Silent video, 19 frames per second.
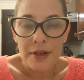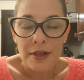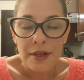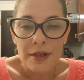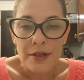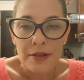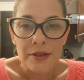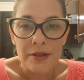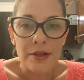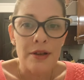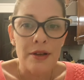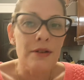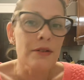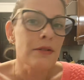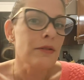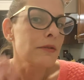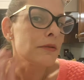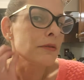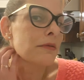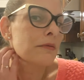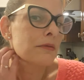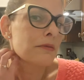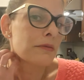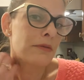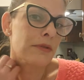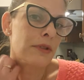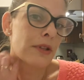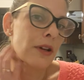So,
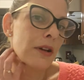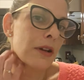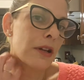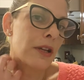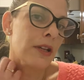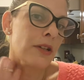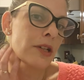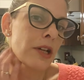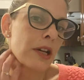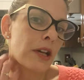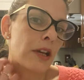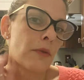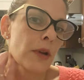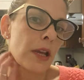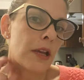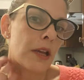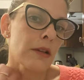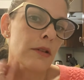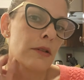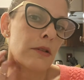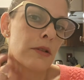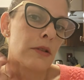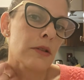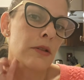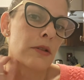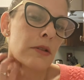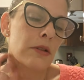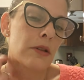we're cooking chicken wings.
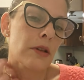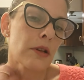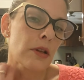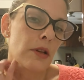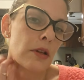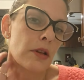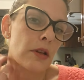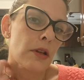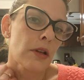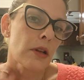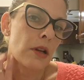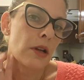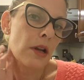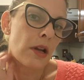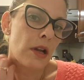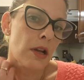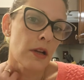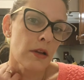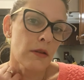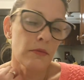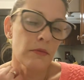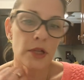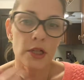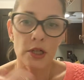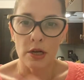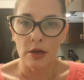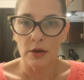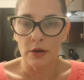And we
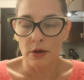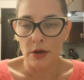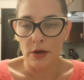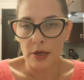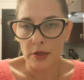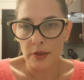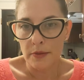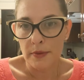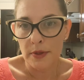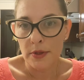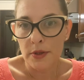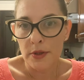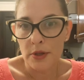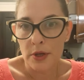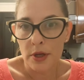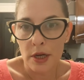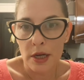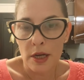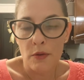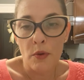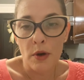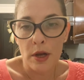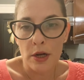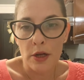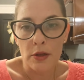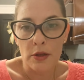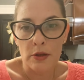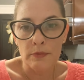showed a Christmas tree, one
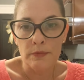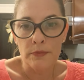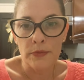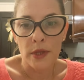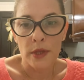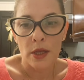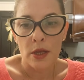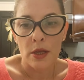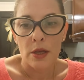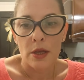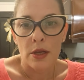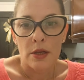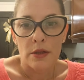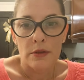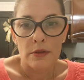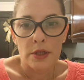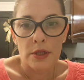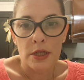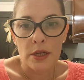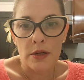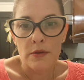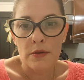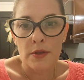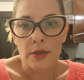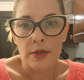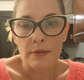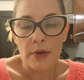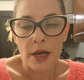of them. Showed
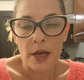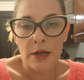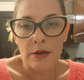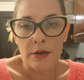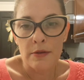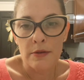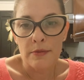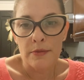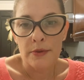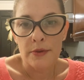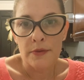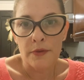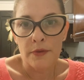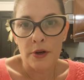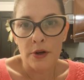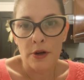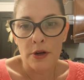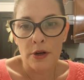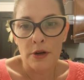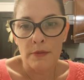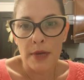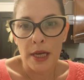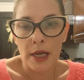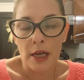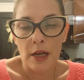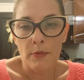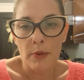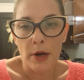some items for
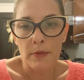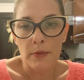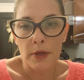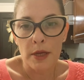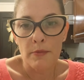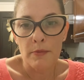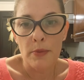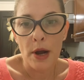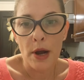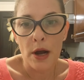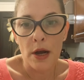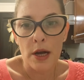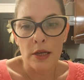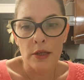making a pumpkin pie